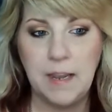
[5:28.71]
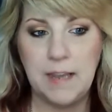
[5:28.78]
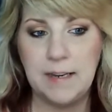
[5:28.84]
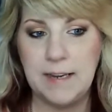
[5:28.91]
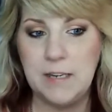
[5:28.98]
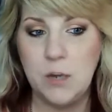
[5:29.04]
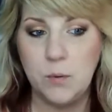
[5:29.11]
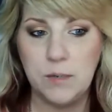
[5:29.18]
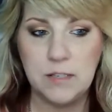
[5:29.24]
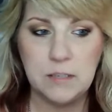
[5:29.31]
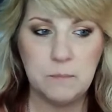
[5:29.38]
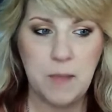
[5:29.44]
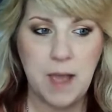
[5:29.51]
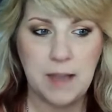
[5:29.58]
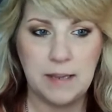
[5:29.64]
And I
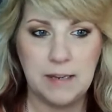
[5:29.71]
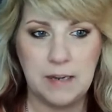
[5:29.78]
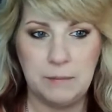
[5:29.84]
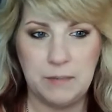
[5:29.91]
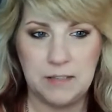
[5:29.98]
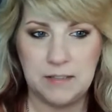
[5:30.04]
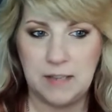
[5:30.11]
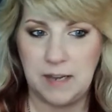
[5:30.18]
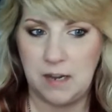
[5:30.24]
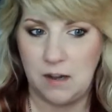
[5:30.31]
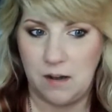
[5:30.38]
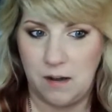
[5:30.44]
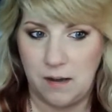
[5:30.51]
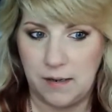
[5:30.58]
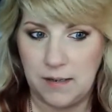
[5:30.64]
noticed back in, I would say,
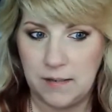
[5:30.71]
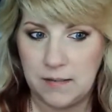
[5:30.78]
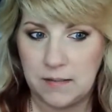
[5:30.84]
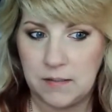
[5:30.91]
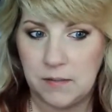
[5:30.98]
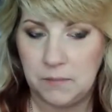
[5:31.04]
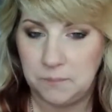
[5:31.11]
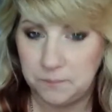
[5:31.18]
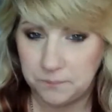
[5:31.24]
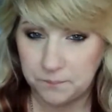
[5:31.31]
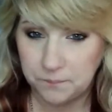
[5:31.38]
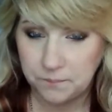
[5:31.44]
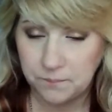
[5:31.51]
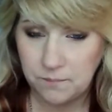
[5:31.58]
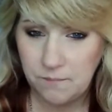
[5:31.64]
August,
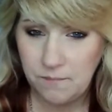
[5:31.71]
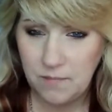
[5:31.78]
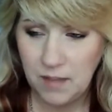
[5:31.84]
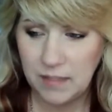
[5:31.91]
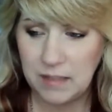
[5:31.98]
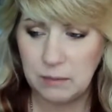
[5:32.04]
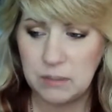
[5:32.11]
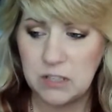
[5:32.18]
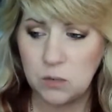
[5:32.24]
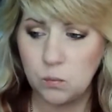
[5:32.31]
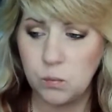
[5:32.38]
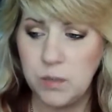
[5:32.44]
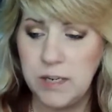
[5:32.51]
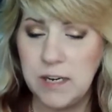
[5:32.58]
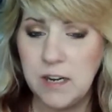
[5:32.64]
there was a
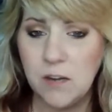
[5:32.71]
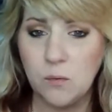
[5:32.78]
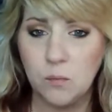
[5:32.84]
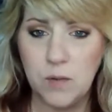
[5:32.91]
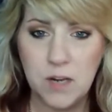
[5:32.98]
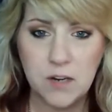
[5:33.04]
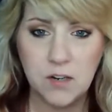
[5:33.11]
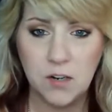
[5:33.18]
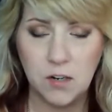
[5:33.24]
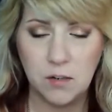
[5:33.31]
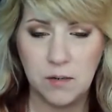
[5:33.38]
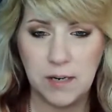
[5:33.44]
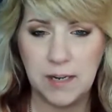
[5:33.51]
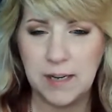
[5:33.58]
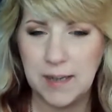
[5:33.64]

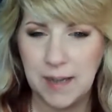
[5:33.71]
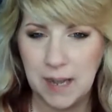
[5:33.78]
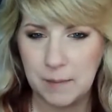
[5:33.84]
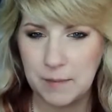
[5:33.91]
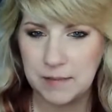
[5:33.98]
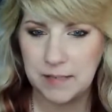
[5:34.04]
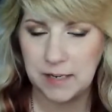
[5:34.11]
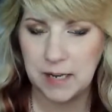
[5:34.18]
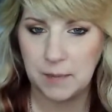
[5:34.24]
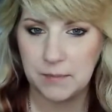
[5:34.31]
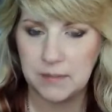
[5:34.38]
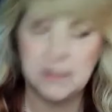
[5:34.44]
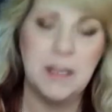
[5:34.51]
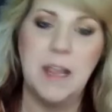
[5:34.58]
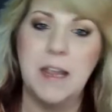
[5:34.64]
reoccurring comment I kept
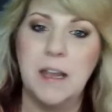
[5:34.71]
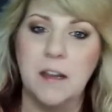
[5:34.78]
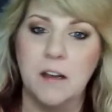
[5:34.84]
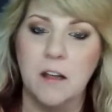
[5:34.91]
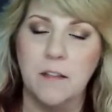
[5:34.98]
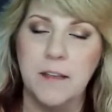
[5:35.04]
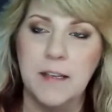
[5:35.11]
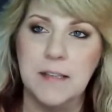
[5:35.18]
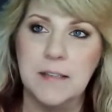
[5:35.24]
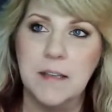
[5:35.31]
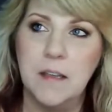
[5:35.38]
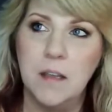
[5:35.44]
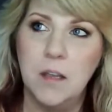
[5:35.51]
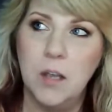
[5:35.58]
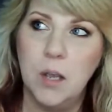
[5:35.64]
saying on all these.
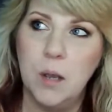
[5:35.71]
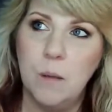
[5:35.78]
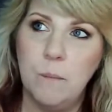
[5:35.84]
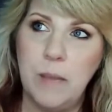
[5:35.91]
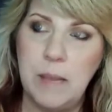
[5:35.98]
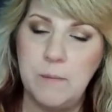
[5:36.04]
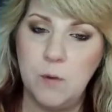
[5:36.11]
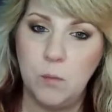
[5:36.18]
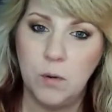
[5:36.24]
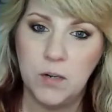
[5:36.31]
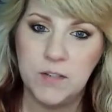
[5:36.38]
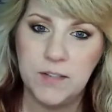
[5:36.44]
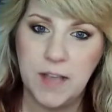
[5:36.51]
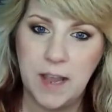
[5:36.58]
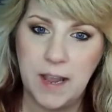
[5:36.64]
People were
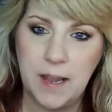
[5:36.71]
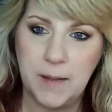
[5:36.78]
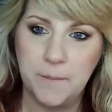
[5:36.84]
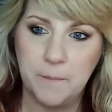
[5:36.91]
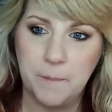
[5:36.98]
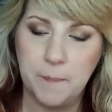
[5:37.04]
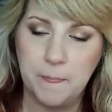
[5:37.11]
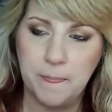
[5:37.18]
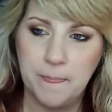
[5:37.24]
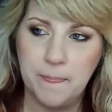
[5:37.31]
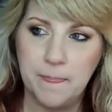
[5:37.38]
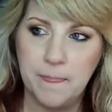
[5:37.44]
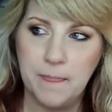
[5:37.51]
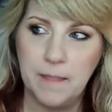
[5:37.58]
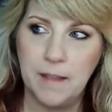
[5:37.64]
saying,
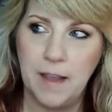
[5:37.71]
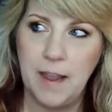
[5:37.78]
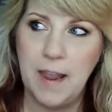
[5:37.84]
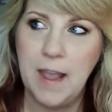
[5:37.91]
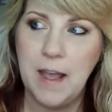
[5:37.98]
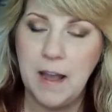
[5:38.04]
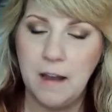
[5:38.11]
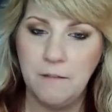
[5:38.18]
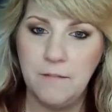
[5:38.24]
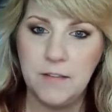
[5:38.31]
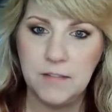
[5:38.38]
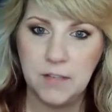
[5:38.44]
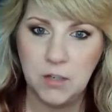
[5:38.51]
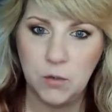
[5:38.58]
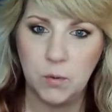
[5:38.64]
I have
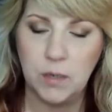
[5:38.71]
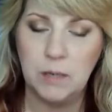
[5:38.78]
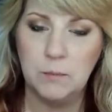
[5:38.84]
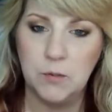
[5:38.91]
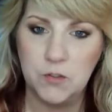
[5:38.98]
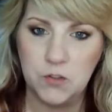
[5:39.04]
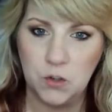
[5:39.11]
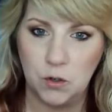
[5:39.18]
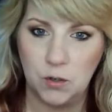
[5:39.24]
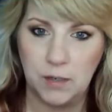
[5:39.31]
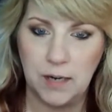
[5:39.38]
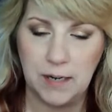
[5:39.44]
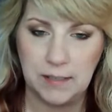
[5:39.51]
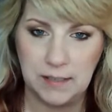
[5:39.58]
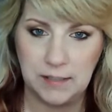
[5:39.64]
this incredible
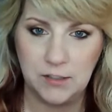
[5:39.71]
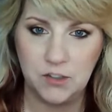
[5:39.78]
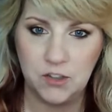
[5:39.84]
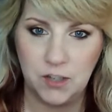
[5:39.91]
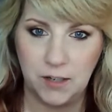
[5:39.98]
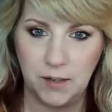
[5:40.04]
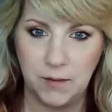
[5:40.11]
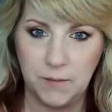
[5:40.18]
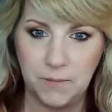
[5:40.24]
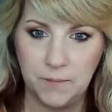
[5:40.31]
story I need to share.